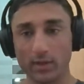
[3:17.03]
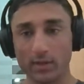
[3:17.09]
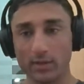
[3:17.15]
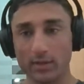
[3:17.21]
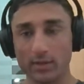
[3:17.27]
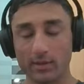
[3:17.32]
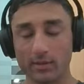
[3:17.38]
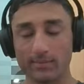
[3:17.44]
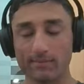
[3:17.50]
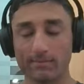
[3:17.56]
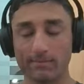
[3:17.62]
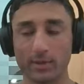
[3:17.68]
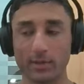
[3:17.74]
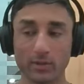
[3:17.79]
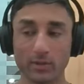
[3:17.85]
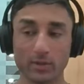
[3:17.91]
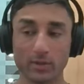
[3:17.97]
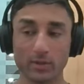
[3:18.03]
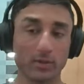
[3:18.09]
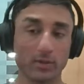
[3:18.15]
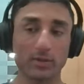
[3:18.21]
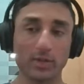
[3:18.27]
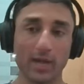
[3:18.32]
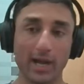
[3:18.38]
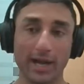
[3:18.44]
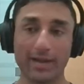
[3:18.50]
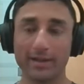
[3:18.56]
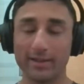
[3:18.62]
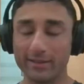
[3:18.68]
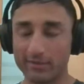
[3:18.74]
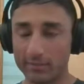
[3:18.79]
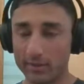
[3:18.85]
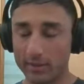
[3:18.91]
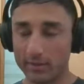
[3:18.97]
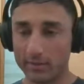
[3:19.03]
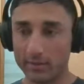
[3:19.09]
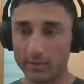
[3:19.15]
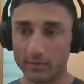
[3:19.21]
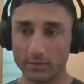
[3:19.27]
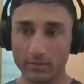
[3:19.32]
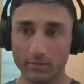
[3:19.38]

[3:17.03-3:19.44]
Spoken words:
of the business models that I have been